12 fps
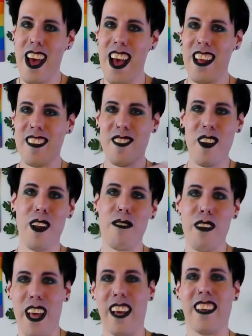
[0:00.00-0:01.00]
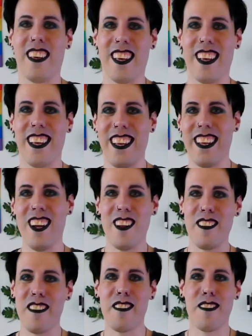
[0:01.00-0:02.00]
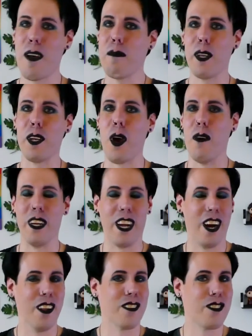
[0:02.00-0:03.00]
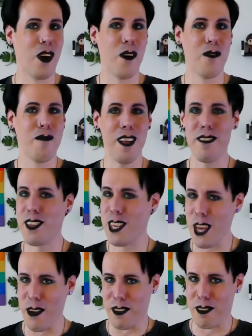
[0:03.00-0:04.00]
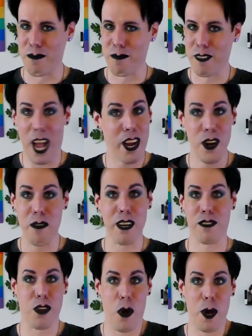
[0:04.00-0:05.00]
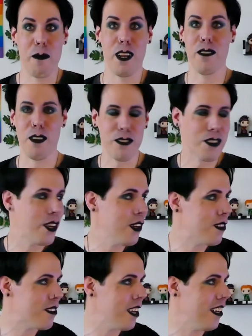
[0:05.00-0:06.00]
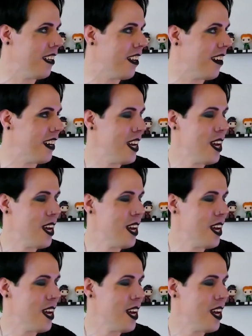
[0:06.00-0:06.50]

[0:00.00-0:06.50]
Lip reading: and sort of like, you know, there's something going on. So that's cute. I don't know where it's going, but it was a cute scene, you know.